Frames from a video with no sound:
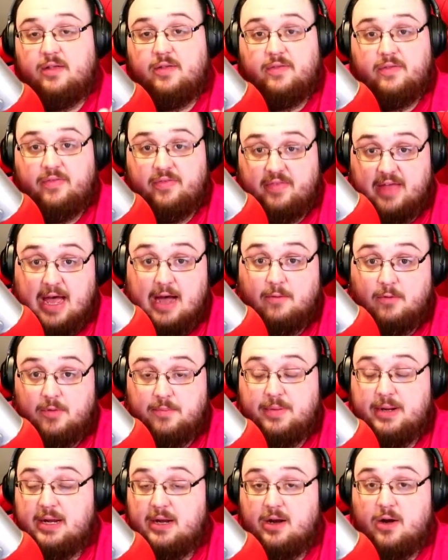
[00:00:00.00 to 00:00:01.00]
That would
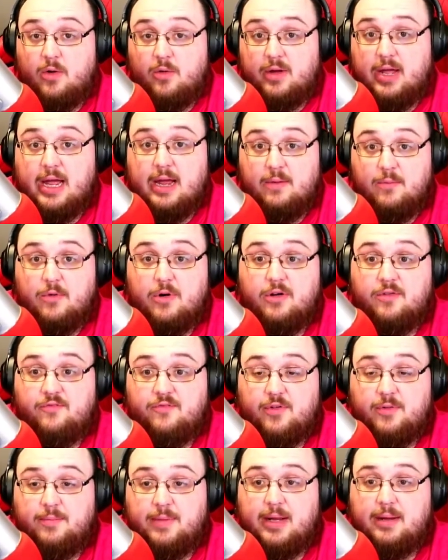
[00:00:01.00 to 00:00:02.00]
be an okay one
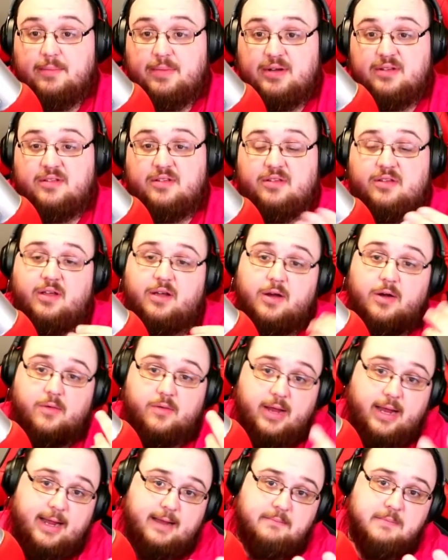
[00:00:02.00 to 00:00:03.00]
for me because it's like,
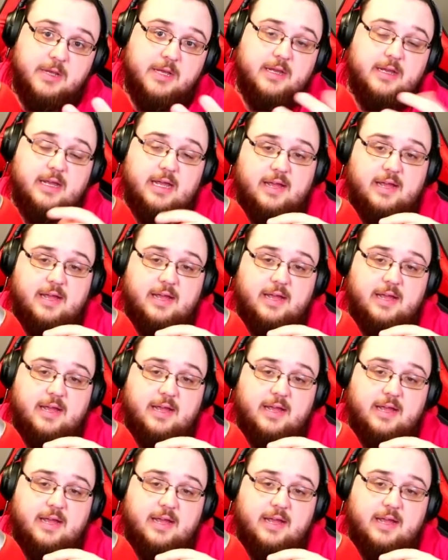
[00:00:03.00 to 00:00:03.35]
okay, if